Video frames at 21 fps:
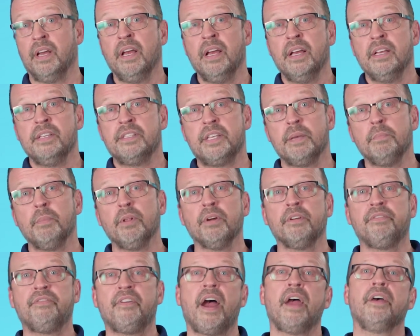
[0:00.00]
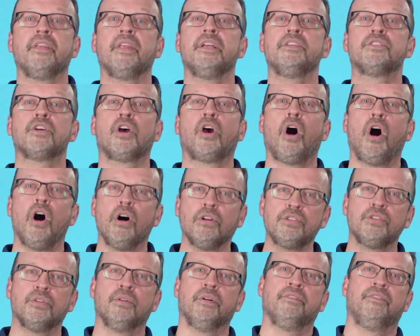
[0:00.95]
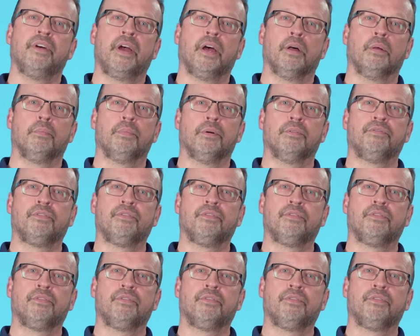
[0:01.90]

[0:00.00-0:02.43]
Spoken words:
Similar filings are also available